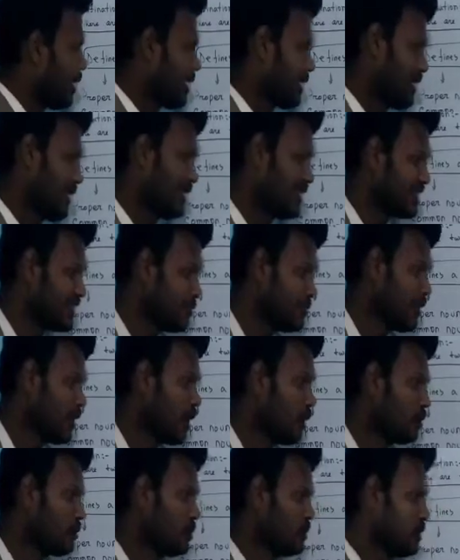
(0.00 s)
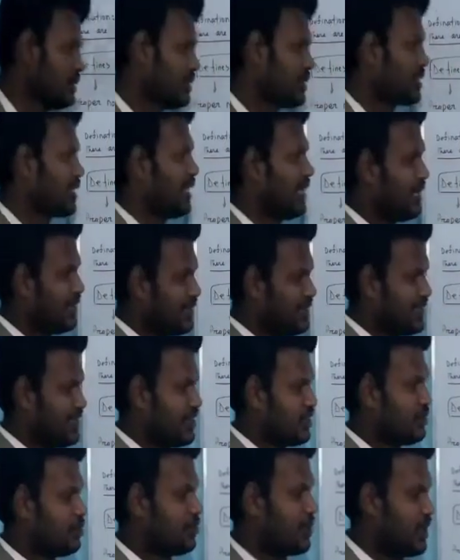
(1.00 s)
A collective noun is a
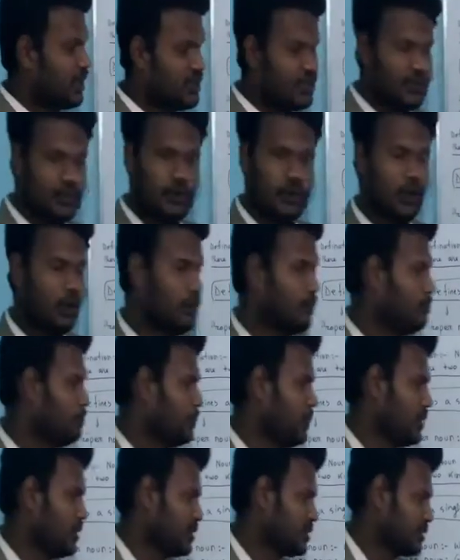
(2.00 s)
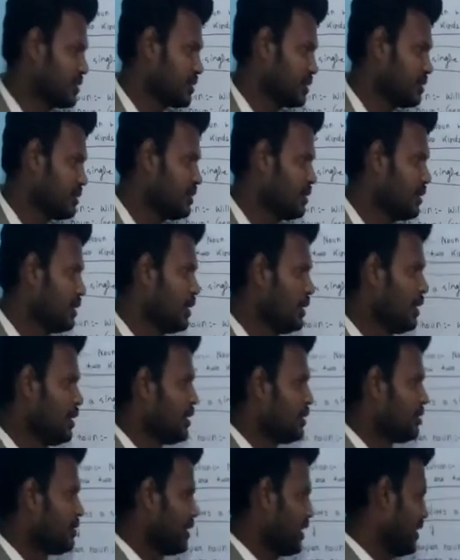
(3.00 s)
collection of things or person
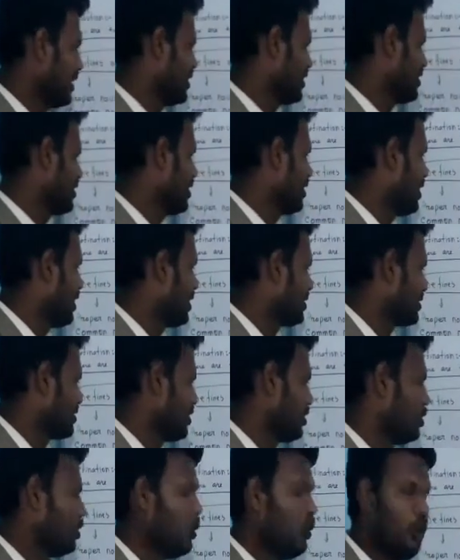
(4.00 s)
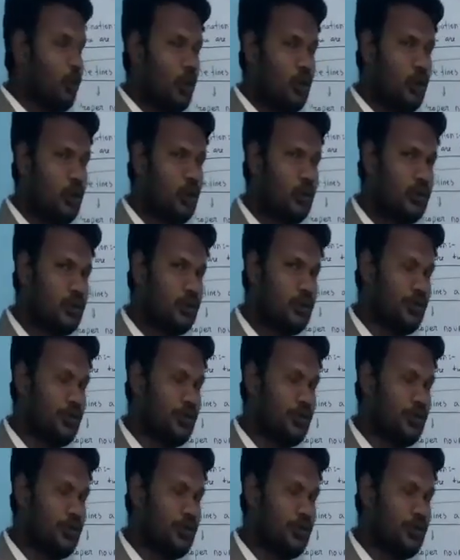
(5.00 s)
taken as a whole.